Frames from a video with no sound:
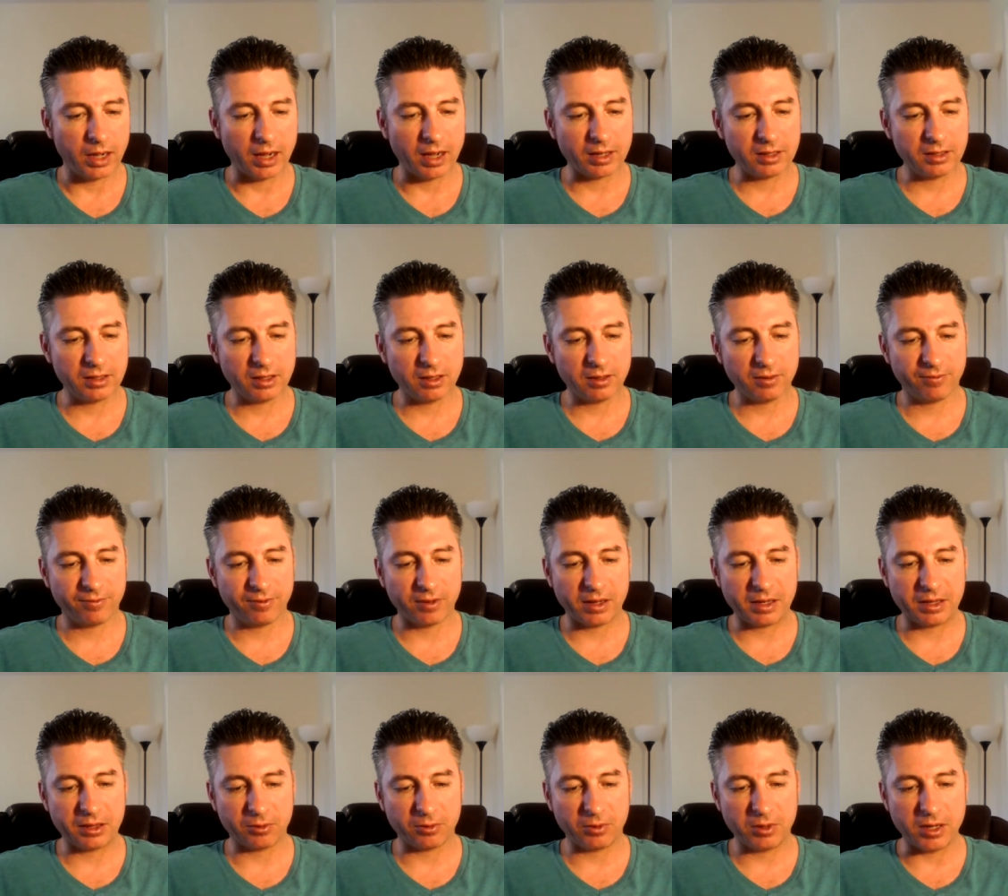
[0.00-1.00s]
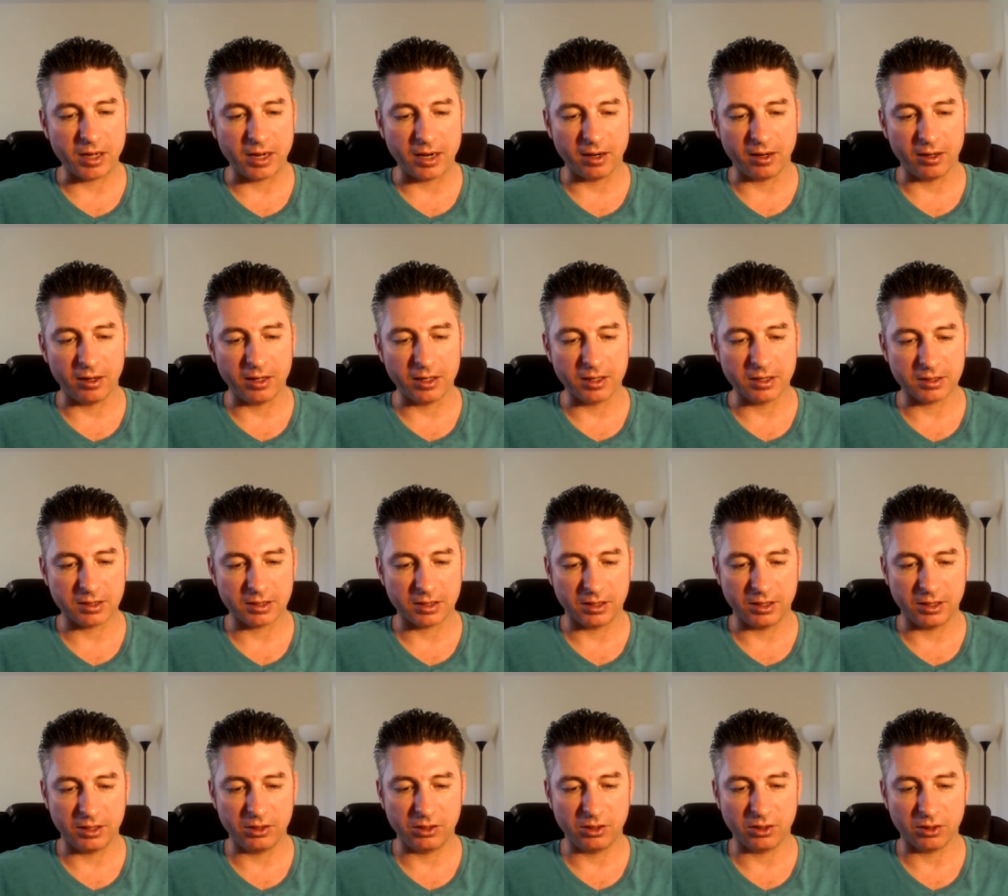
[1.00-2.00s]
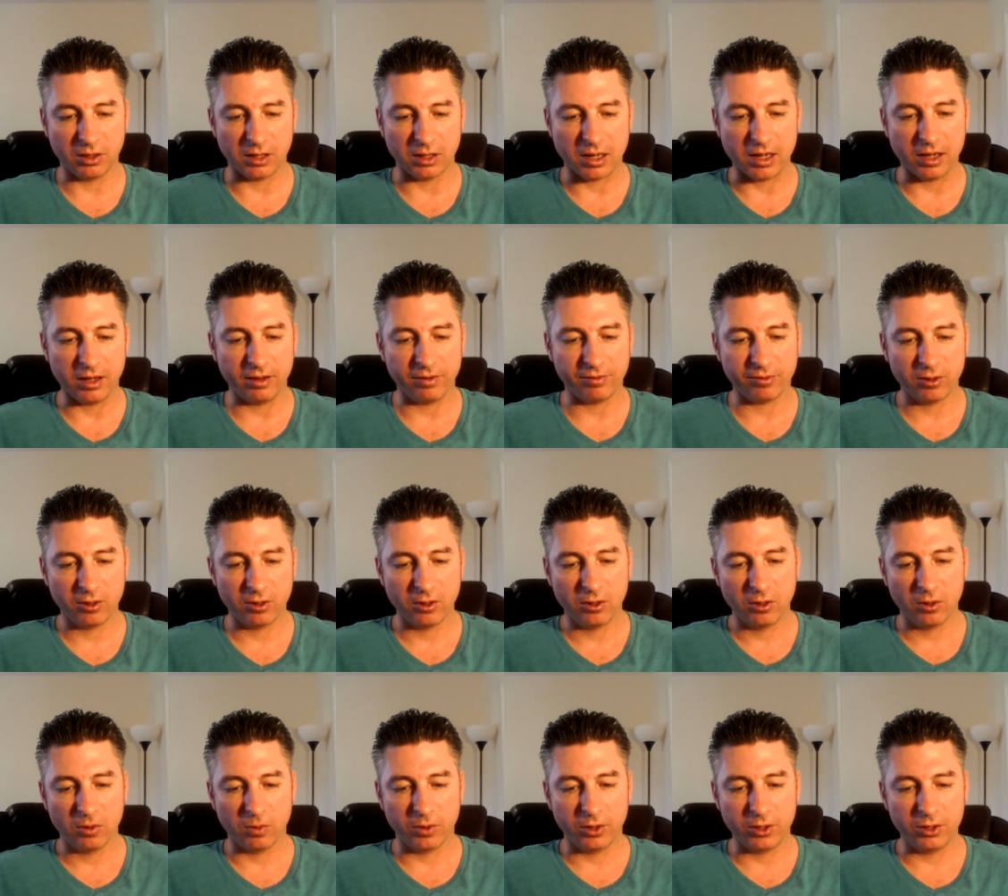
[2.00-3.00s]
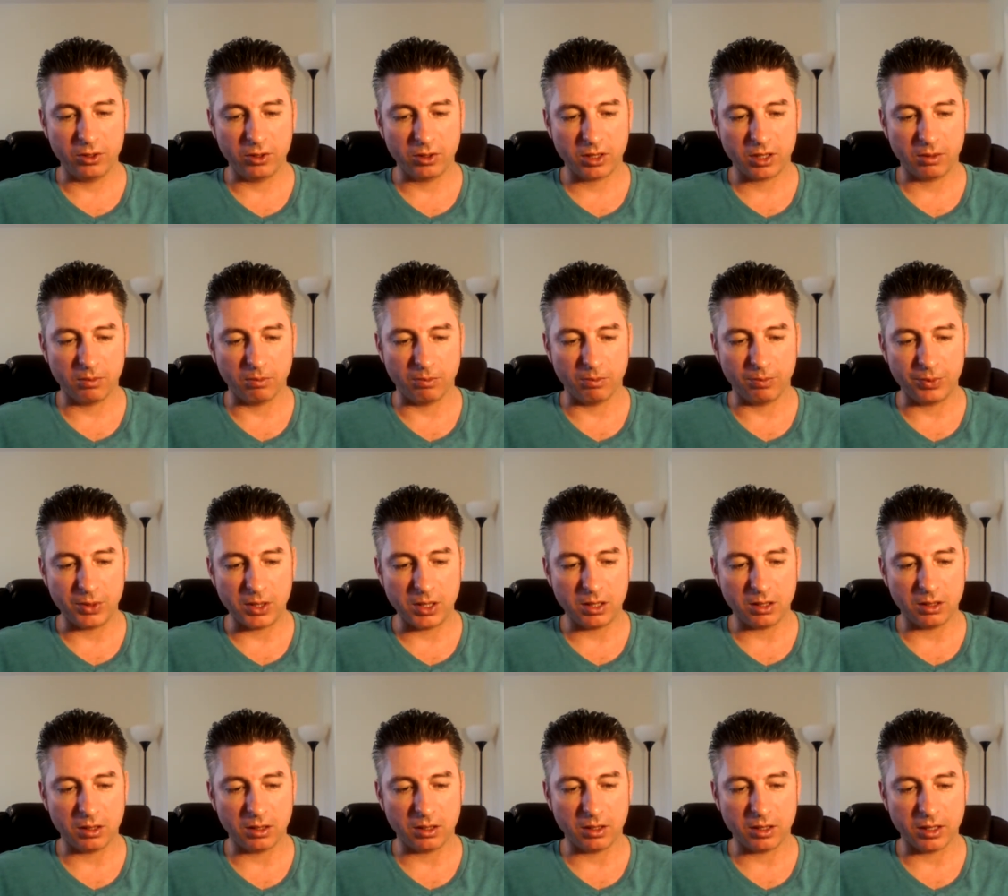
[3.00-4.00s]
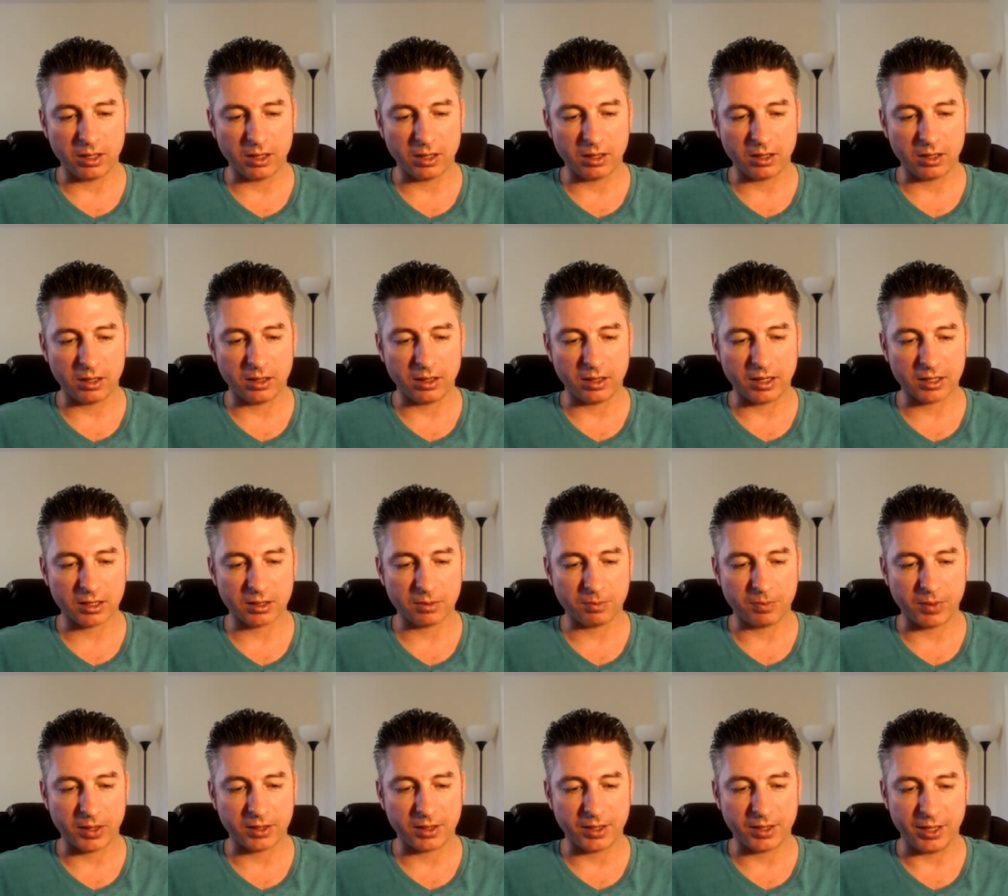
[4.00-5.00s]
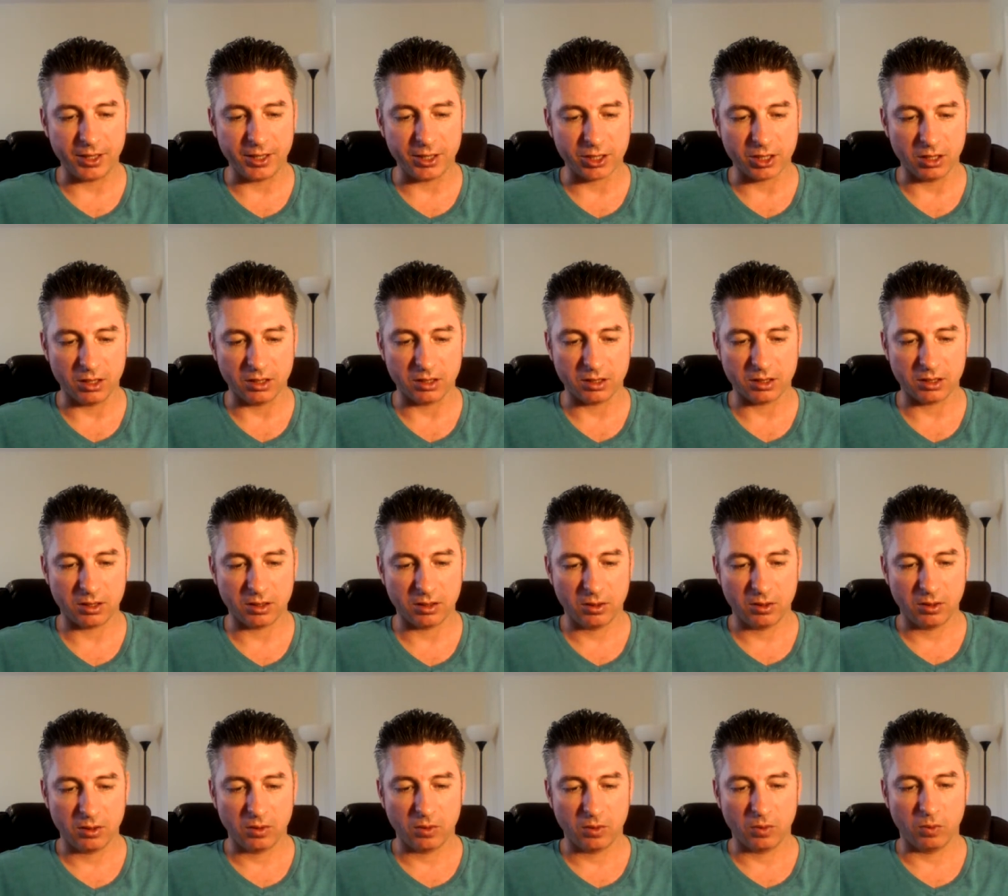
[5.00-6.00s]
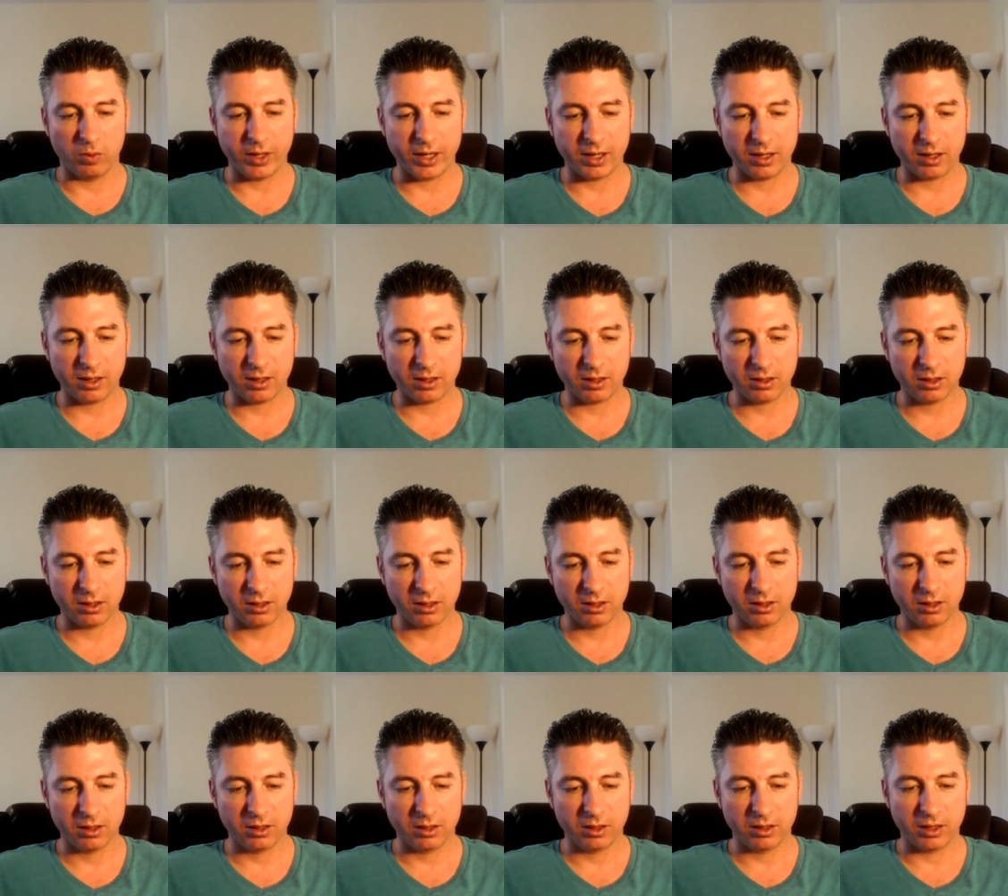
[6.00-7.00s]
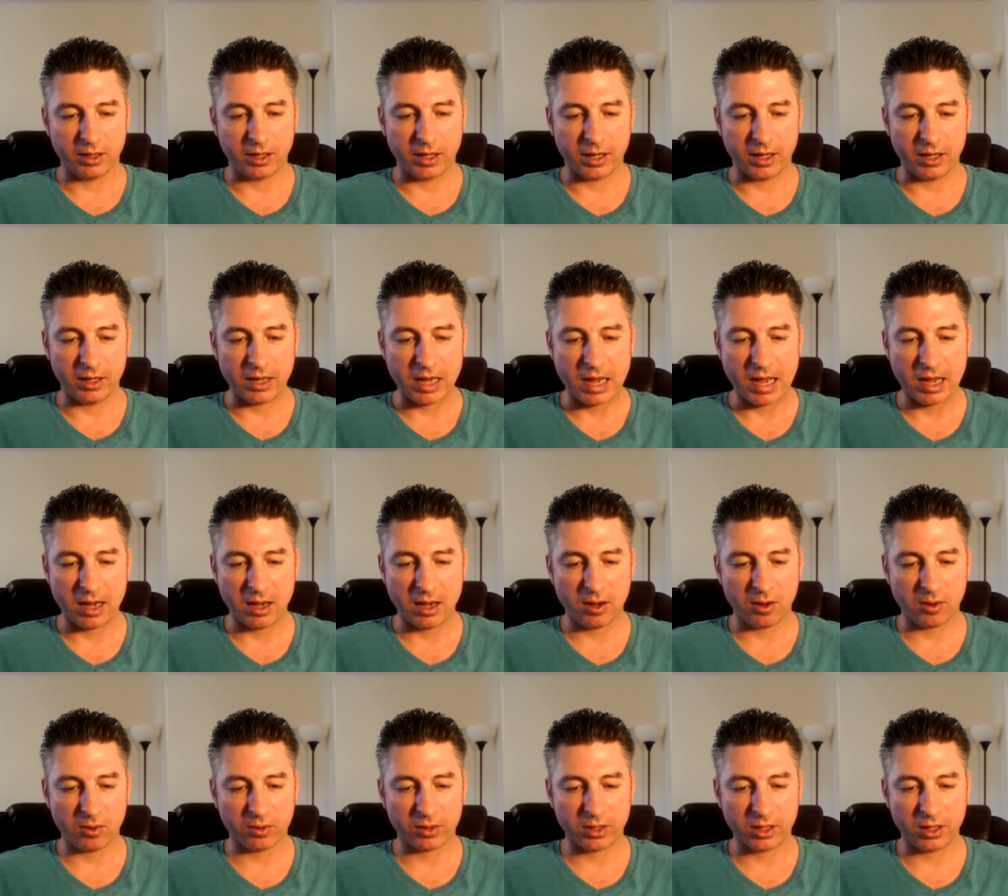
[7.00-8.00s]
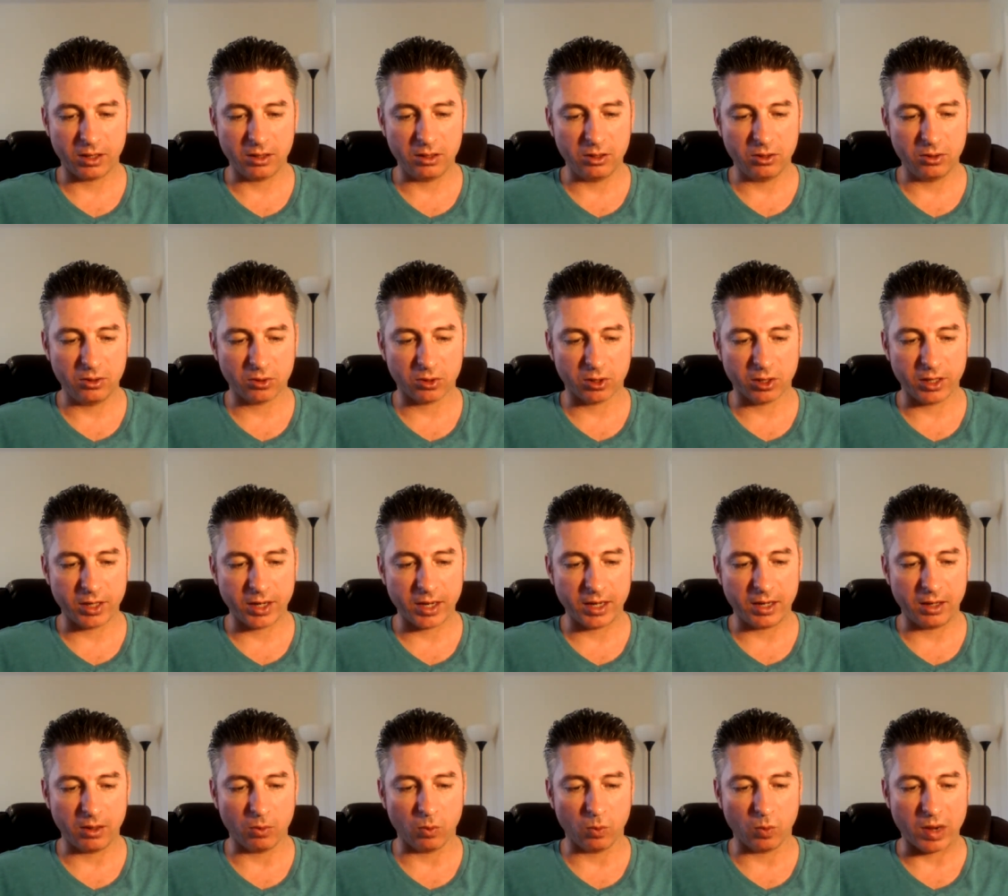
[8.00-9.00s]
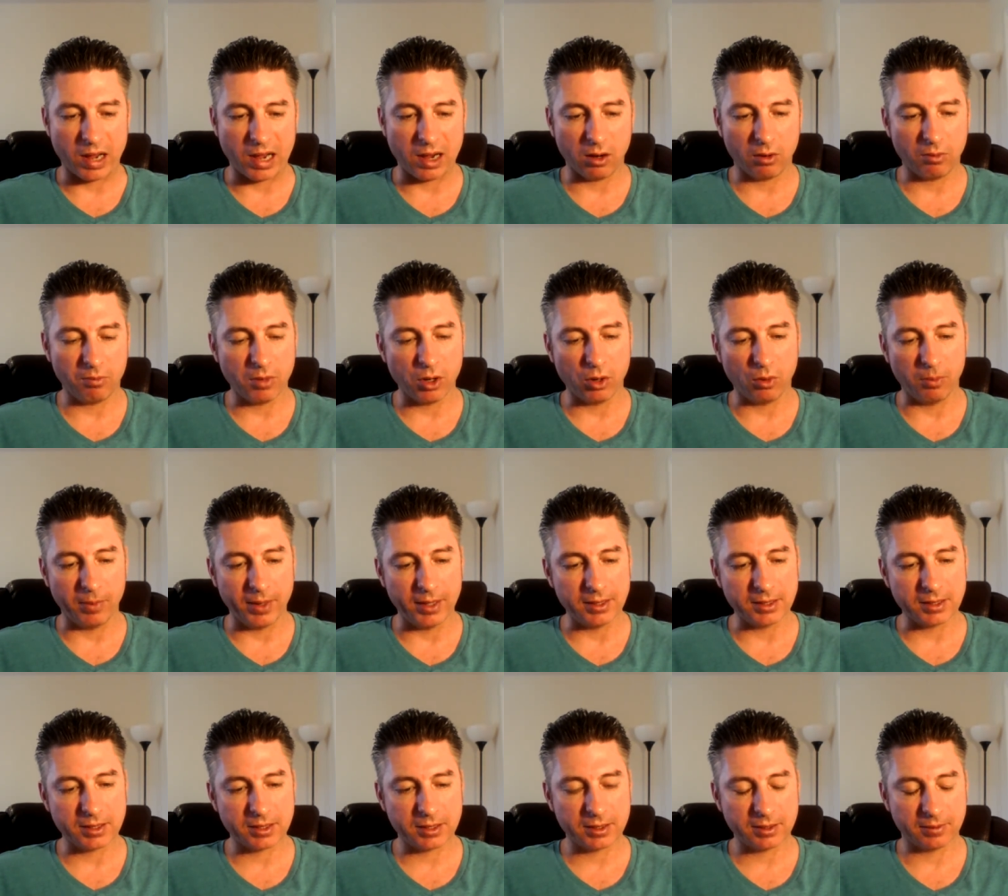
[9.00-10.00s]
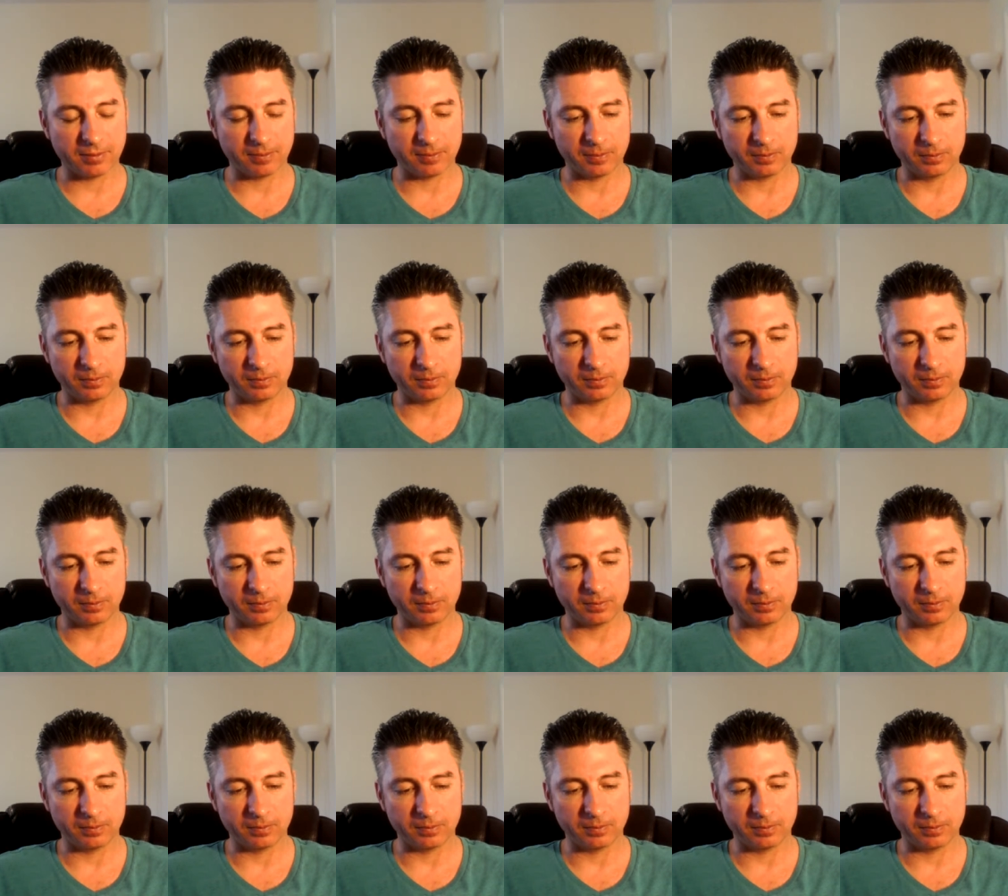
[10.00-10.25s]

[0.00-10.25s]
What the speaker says: Identify three areas in your life where you can beat the expectations. Where and how can you create wow moments?